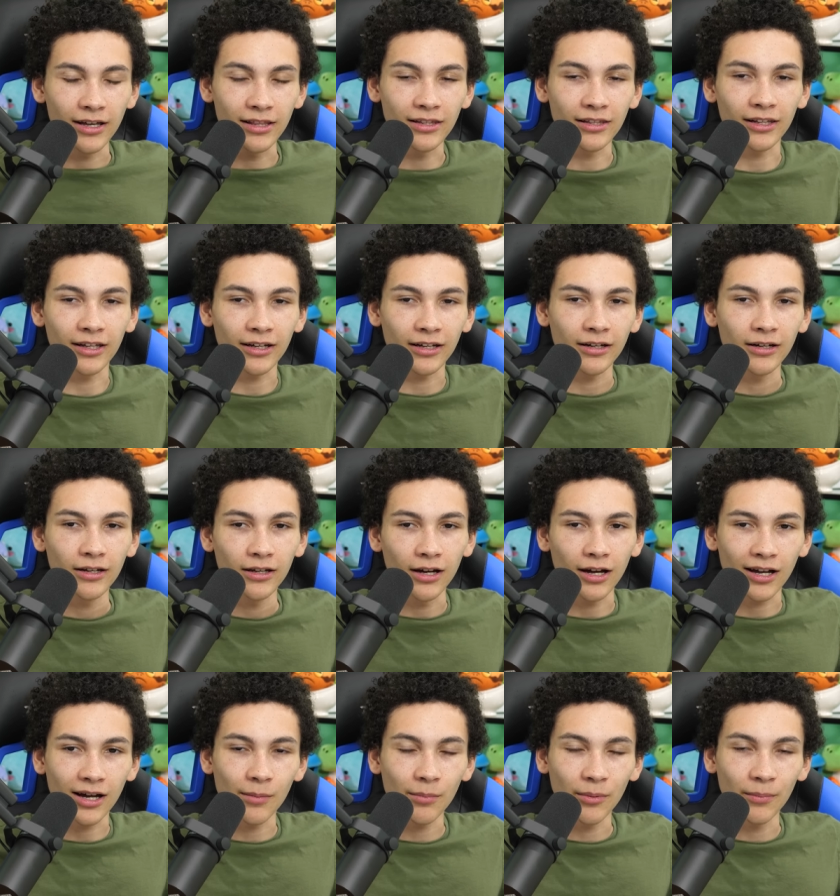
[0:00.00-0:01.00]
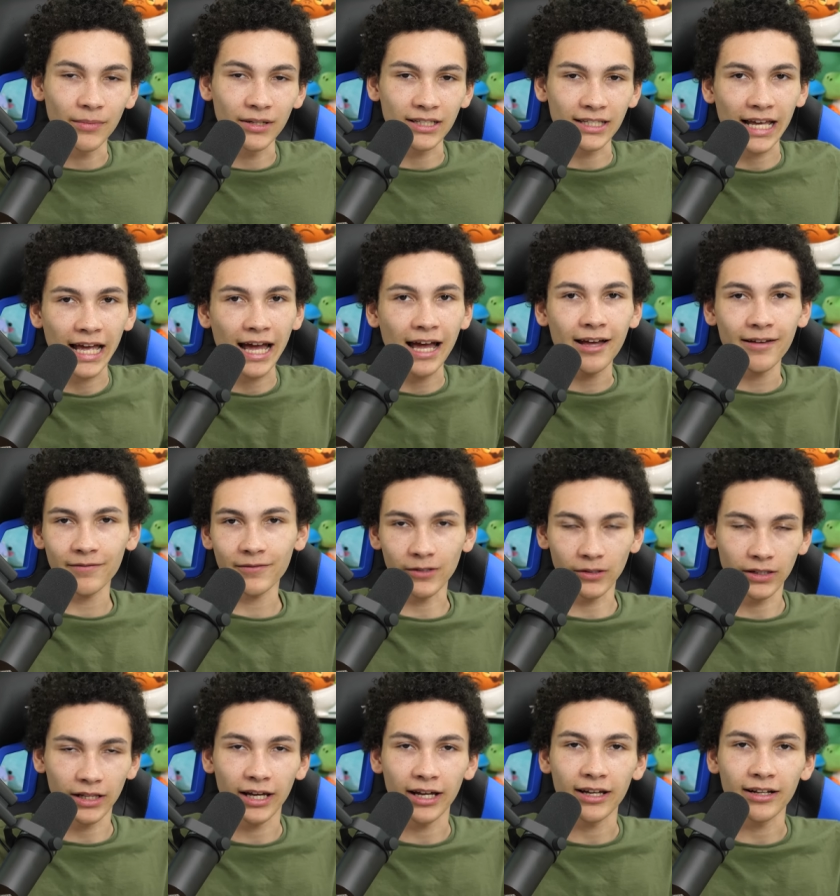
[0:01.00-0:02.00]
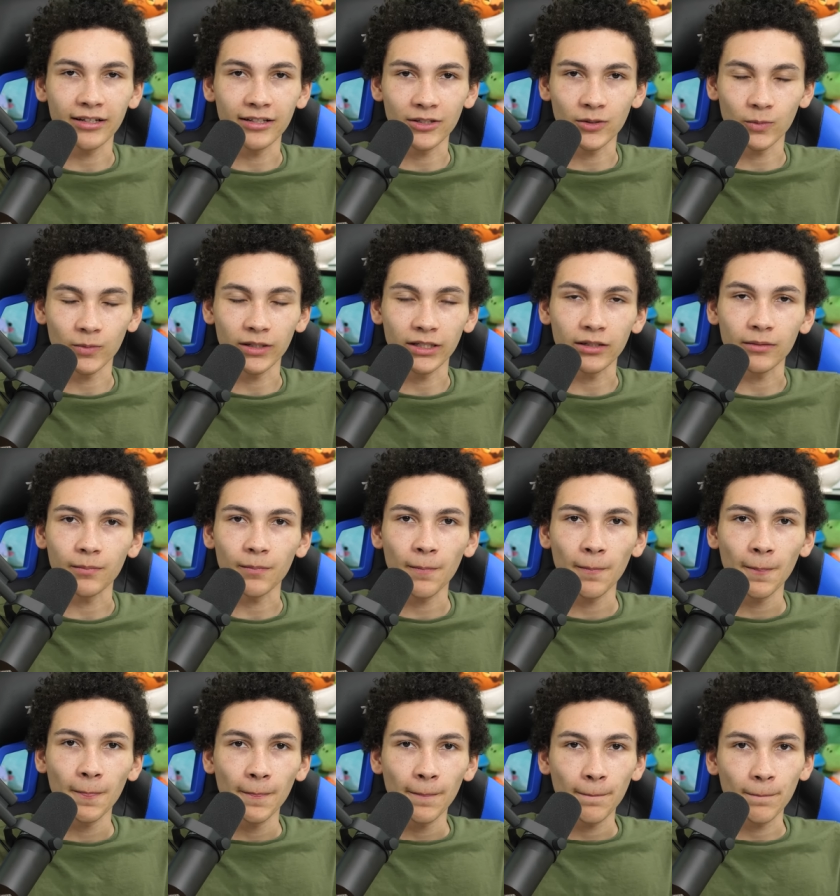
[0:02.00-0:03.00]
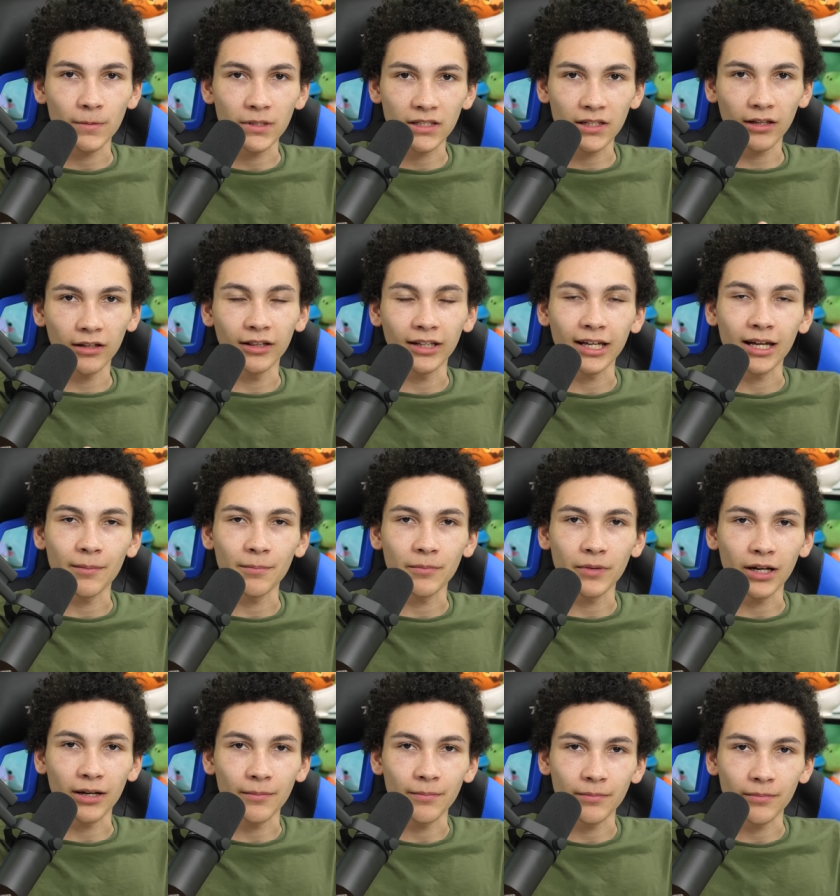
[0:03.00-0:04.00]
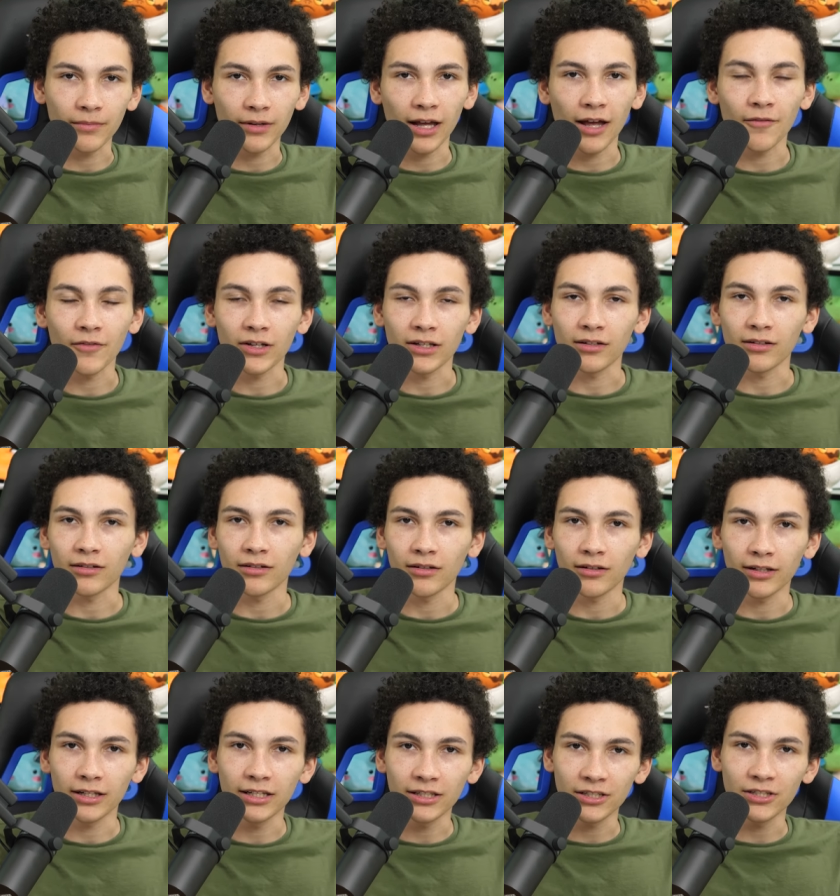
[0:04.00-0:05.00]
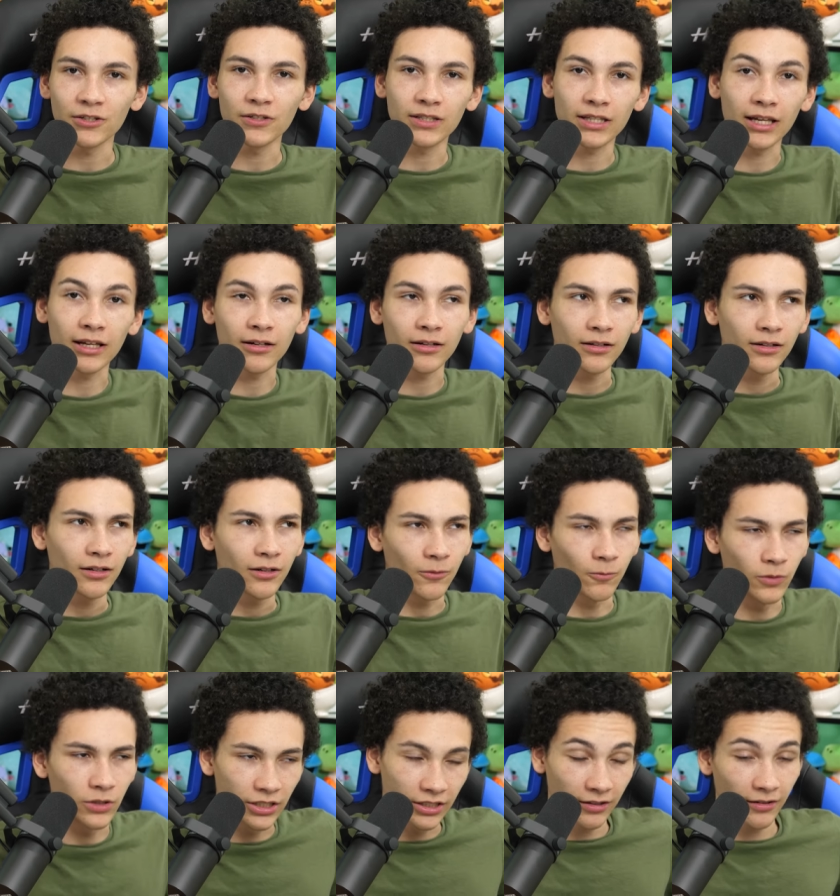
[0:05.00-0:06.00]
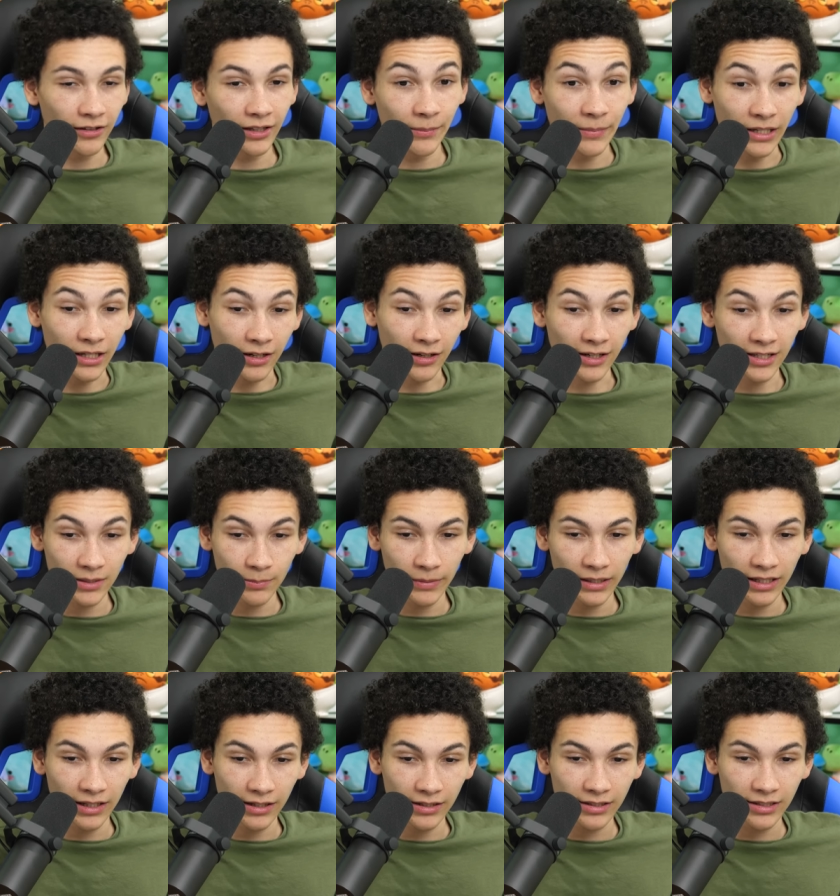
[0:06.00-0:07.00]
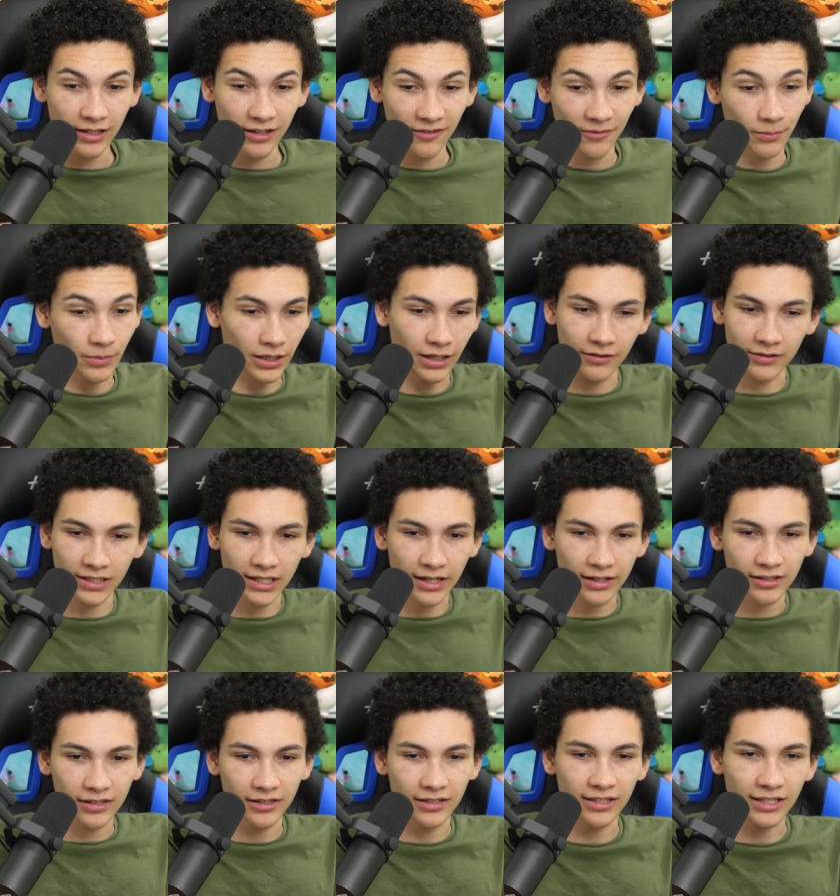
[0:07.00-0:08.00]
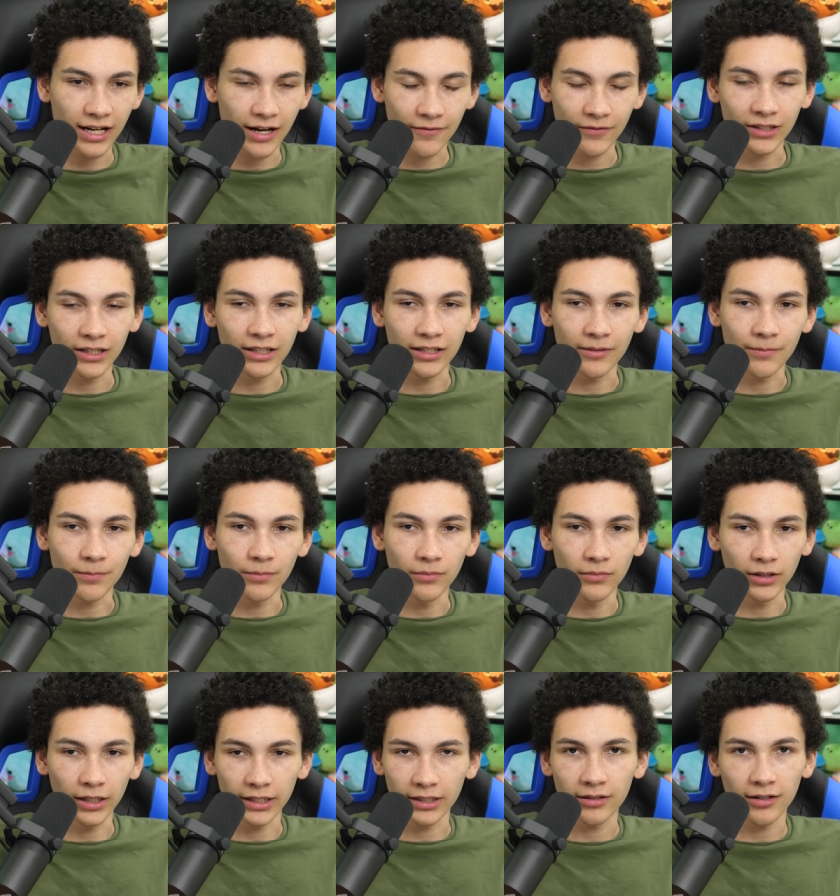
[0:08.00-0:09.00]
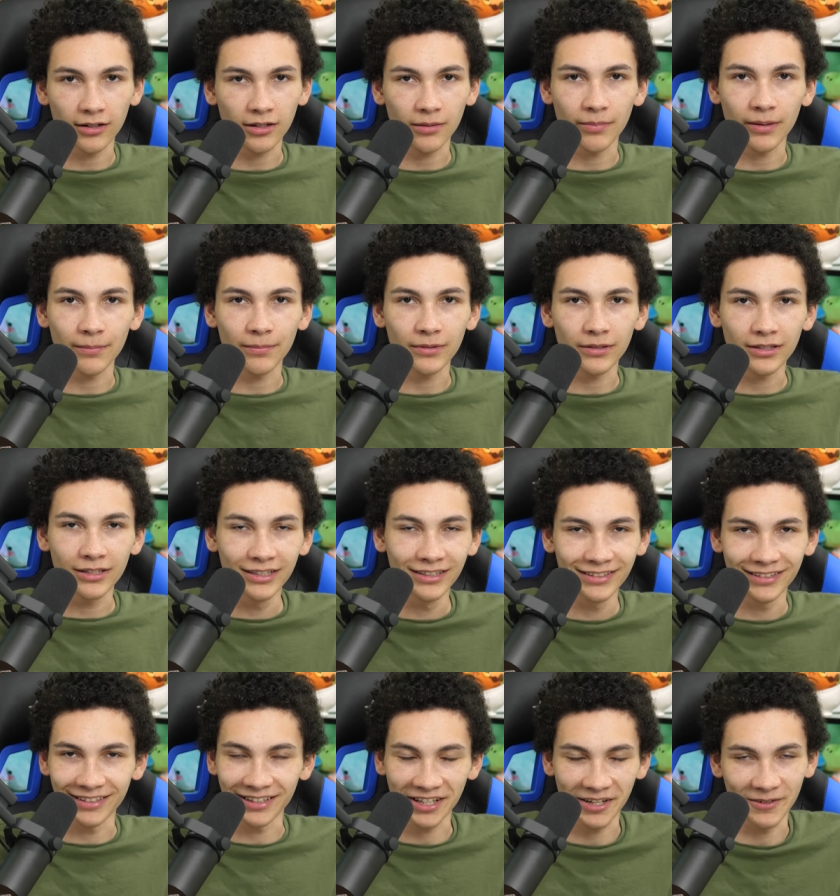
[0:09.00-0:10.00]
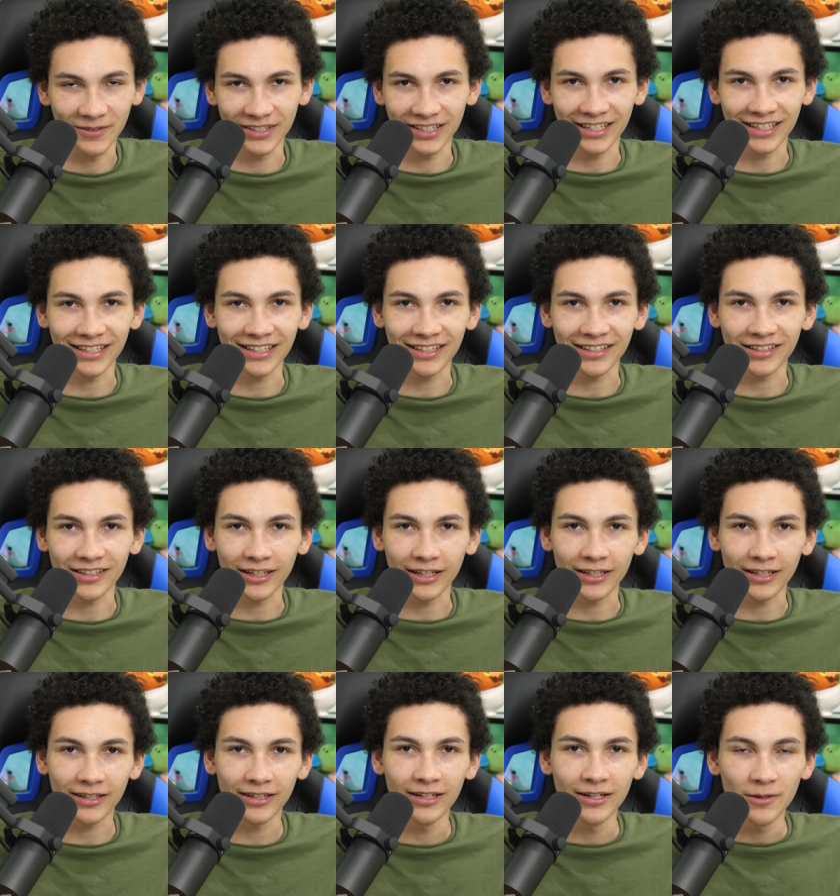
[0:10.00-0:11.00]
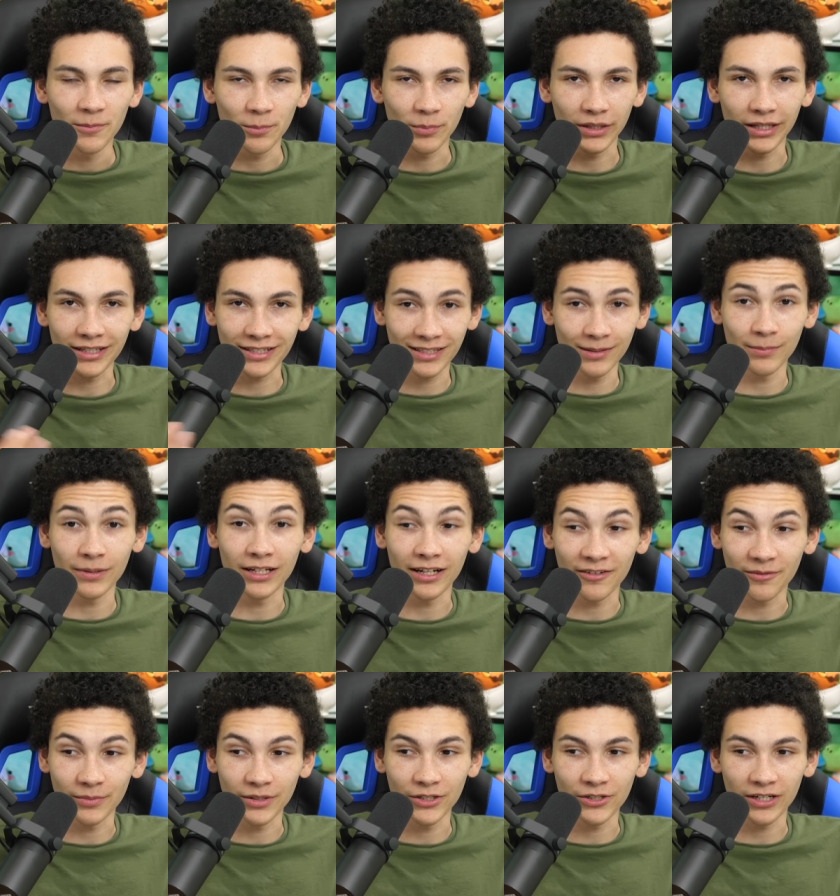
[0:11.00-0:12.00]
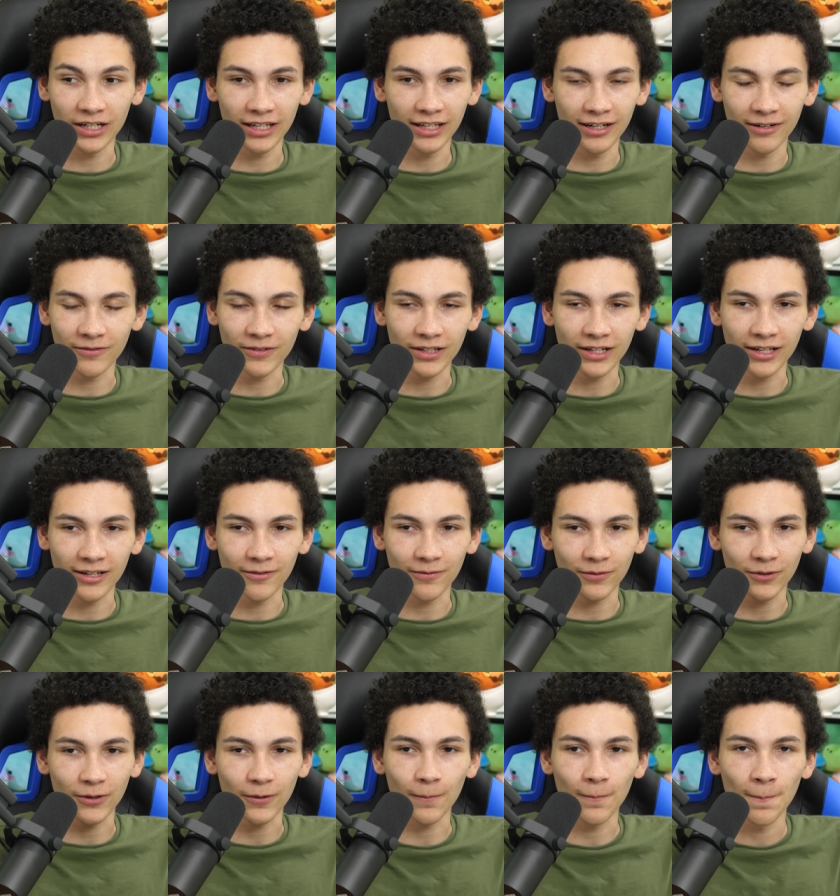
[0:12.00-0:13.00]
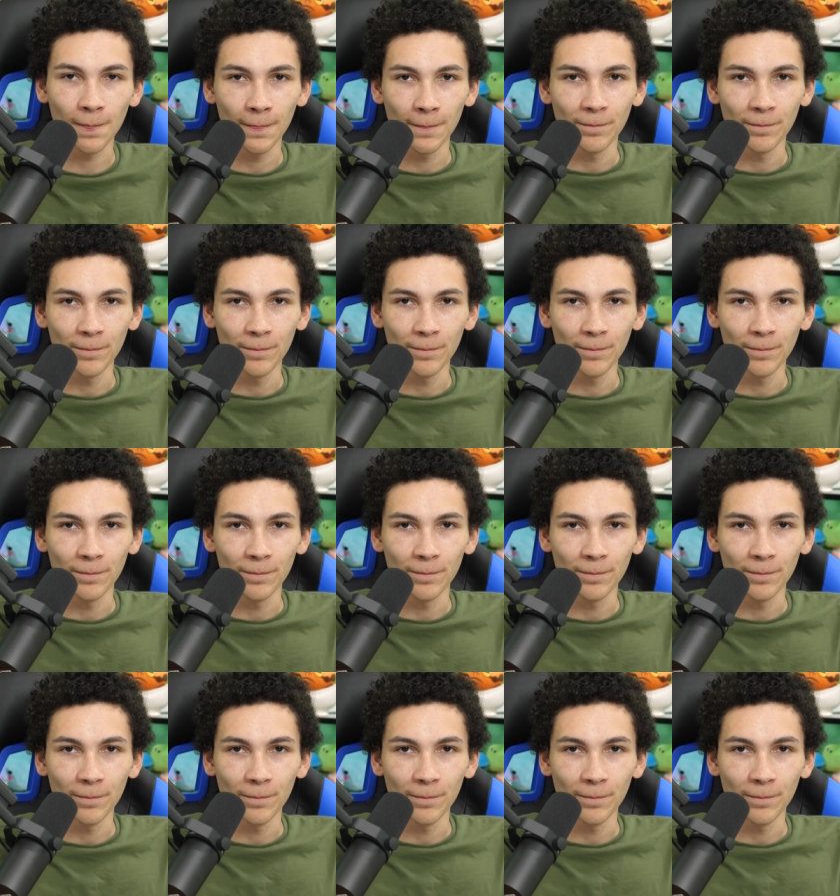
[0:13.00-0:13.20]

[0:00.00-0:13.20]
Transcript: And then like a couple months after that is when suddenly I'm having issues that would generally be caused by that stuff, but I was actually just having the like Dr. Pepper and that was like it. Like, but that's something I've been drinking every day for,